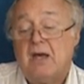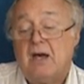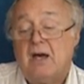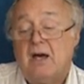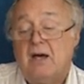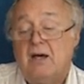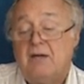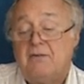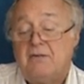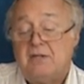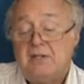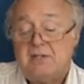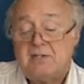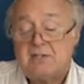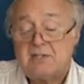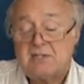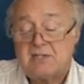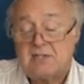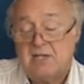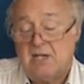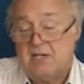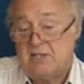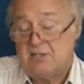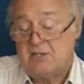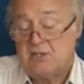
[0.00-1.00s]

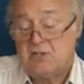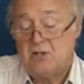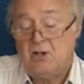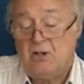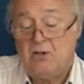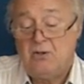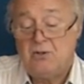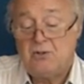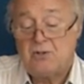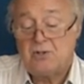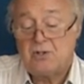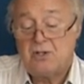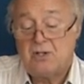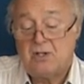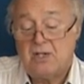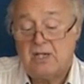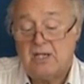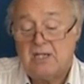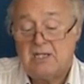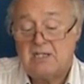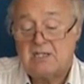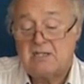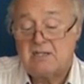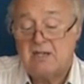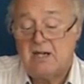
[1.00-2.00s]
this solution
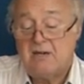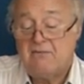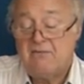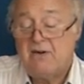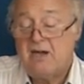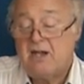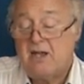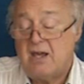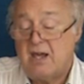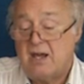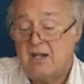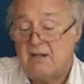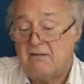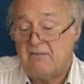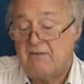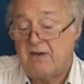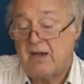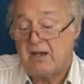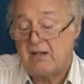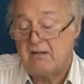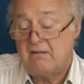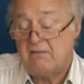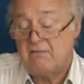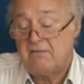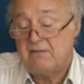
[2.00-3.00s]
is very
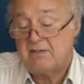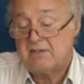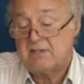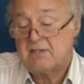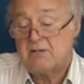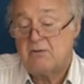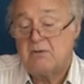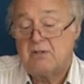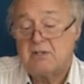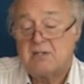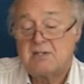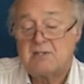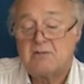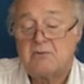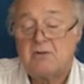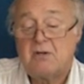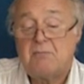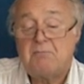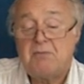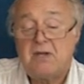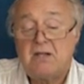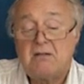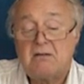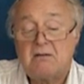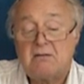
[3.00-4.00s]
ineffective, so it is
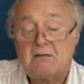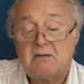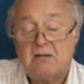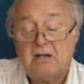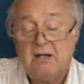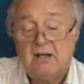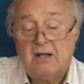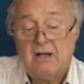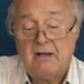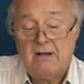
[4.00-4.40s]
repeated.